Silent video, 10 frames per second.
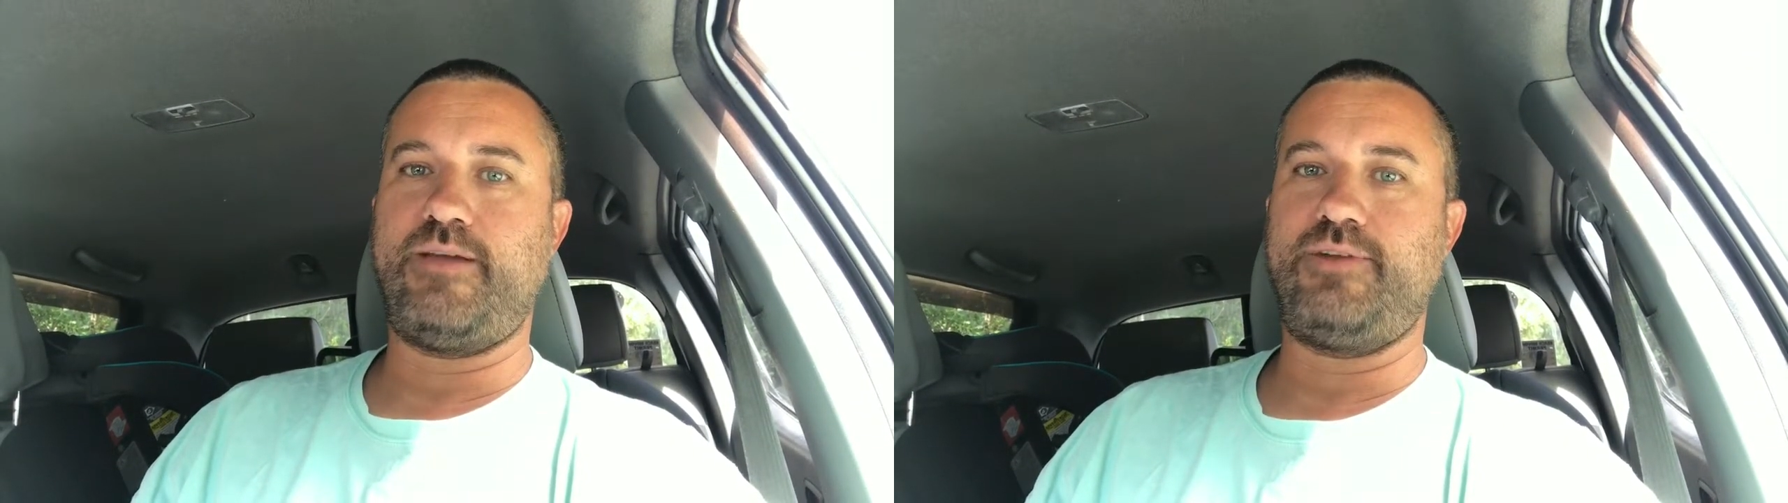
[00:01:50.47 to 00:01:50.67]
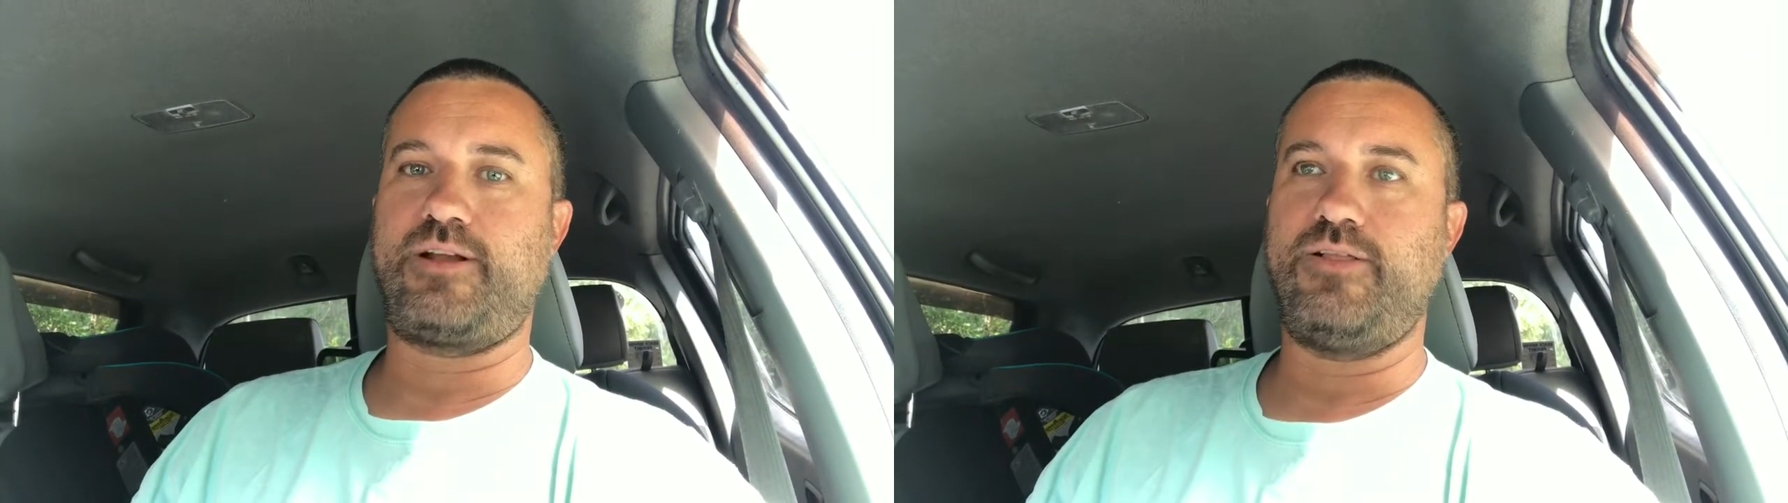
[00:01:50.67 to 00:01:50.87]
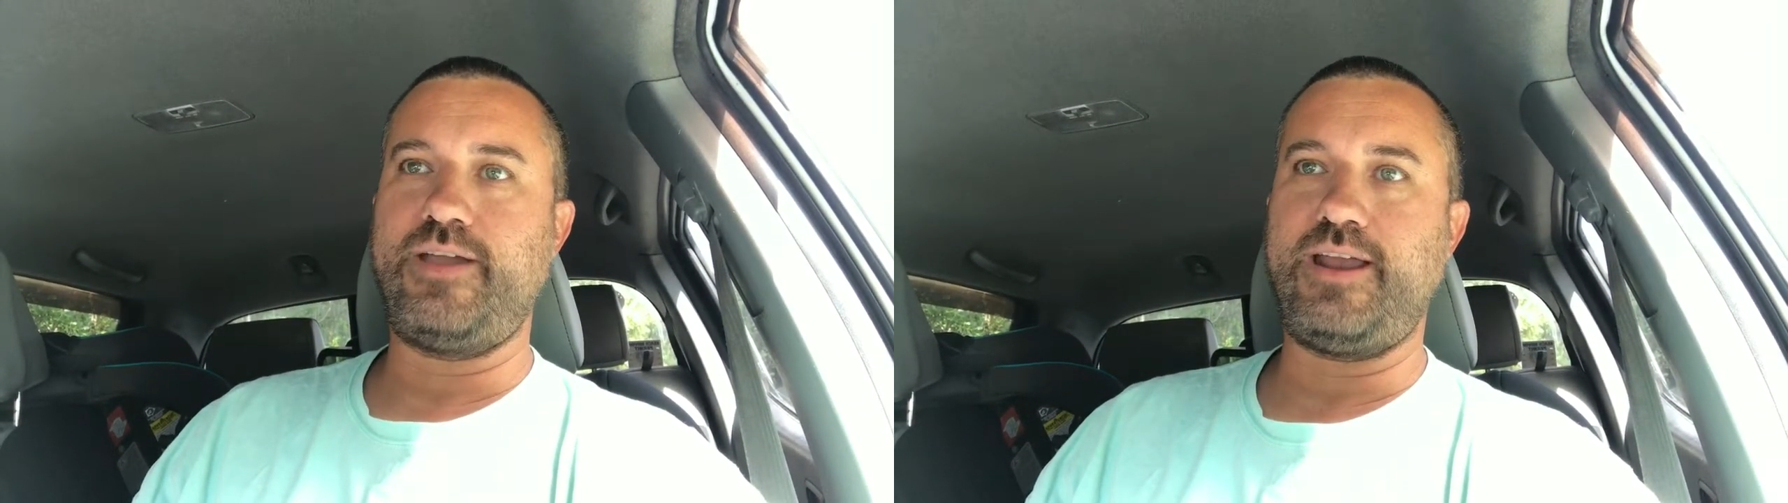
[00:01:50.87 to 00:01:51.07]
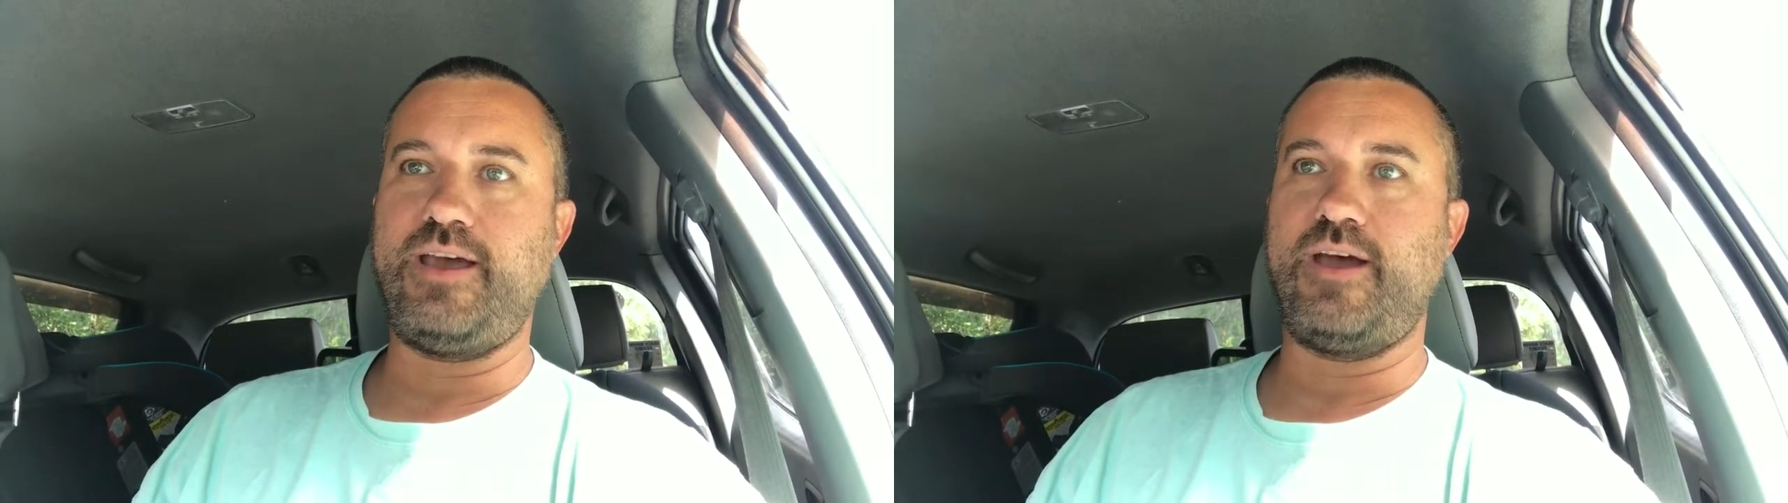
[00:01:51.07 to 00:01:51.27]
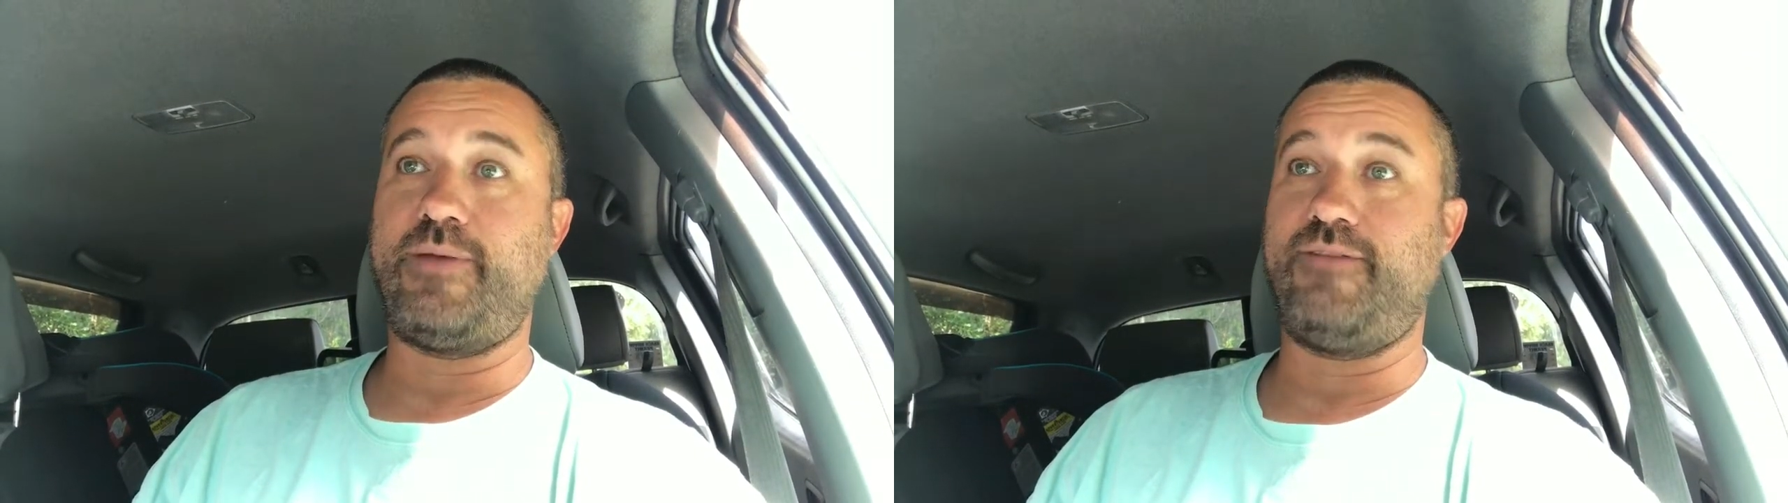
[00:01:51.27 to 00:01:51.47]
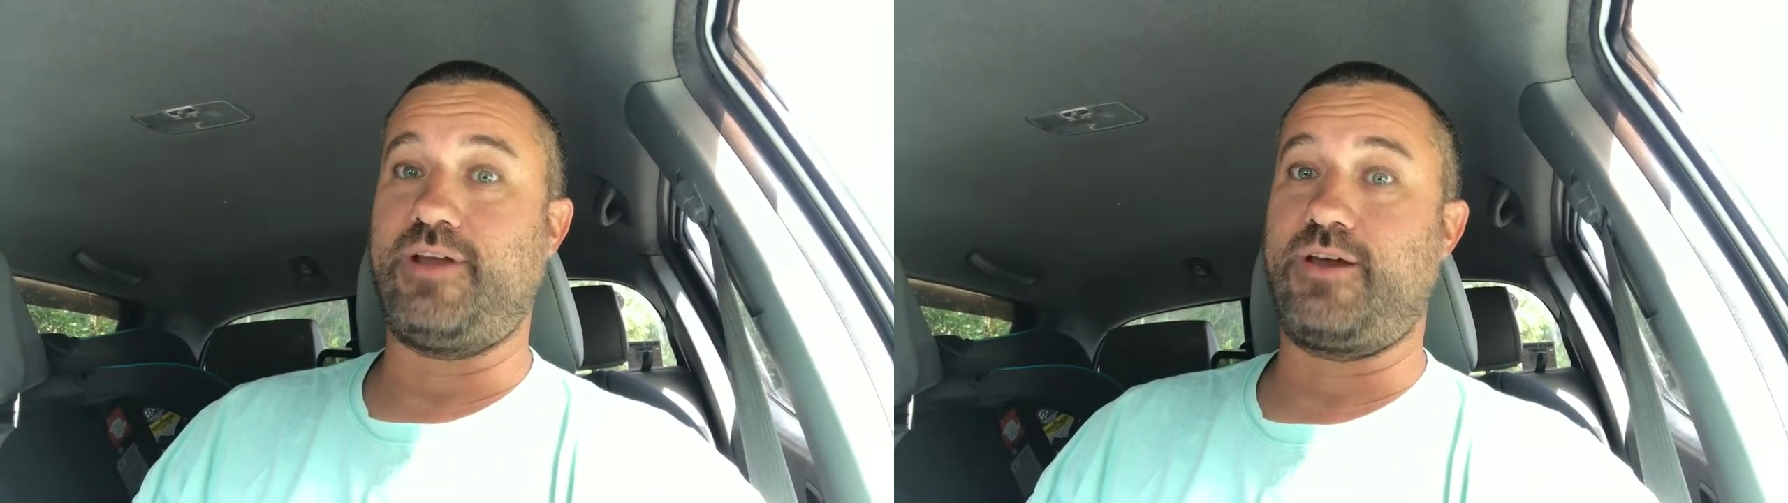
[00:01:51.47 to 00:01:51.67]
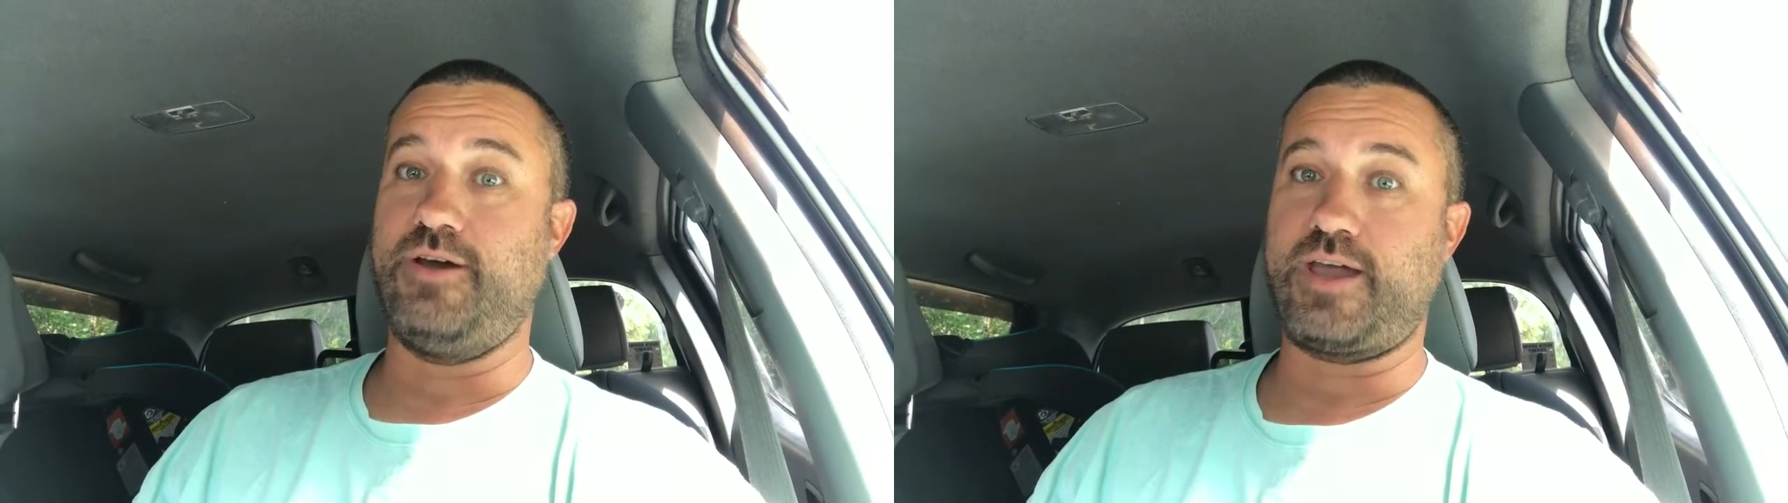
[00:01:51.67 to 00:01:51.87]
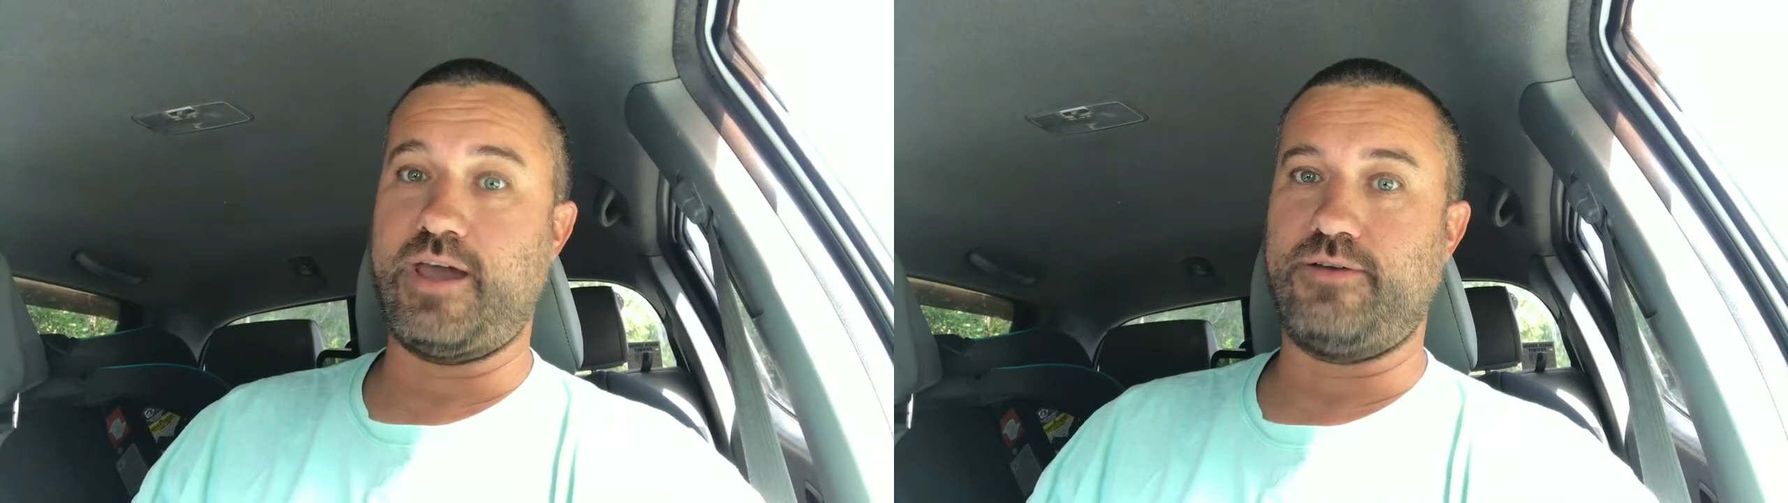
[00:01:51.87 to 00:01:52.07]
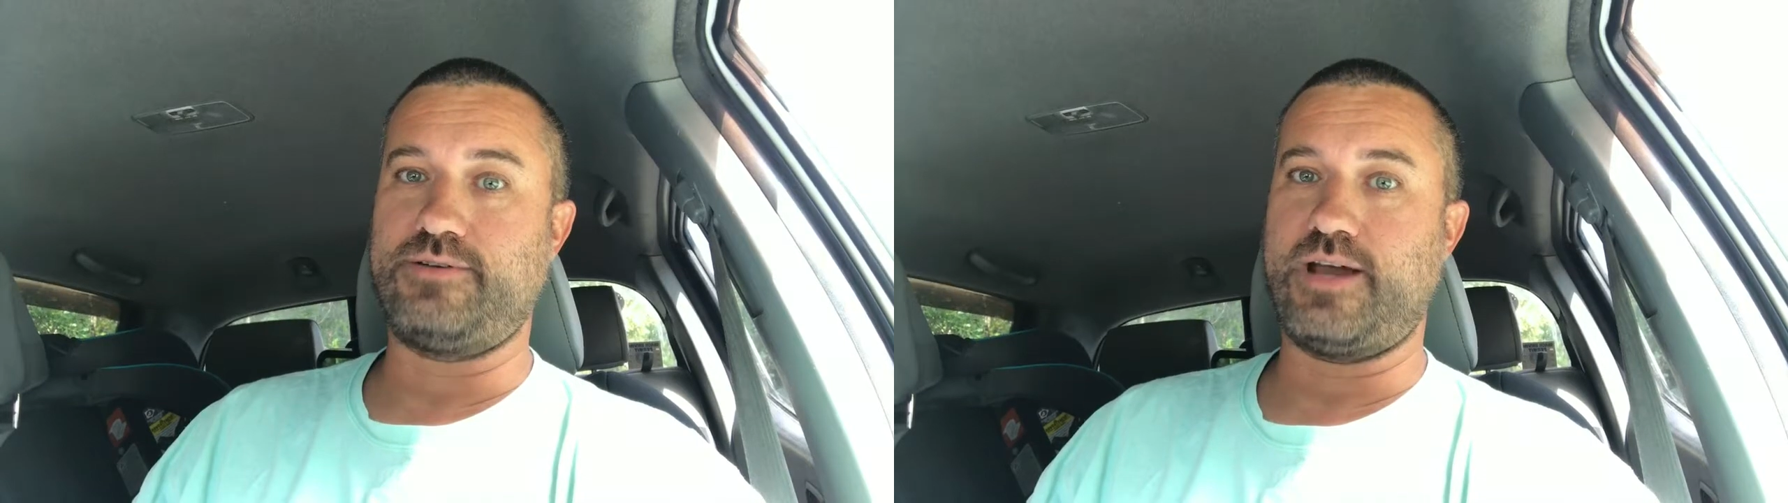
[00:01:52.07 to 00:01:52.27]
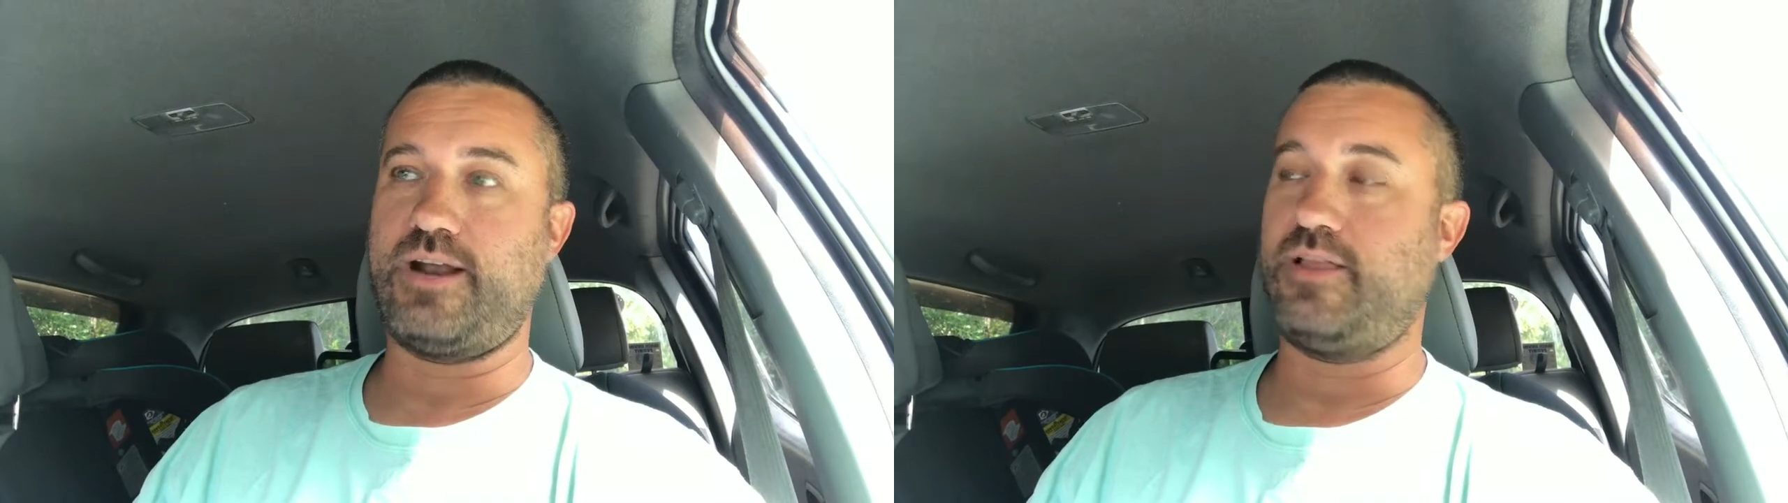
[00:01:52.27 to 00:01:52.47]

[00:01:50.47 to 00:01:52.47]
having to clean up, having to cook outside.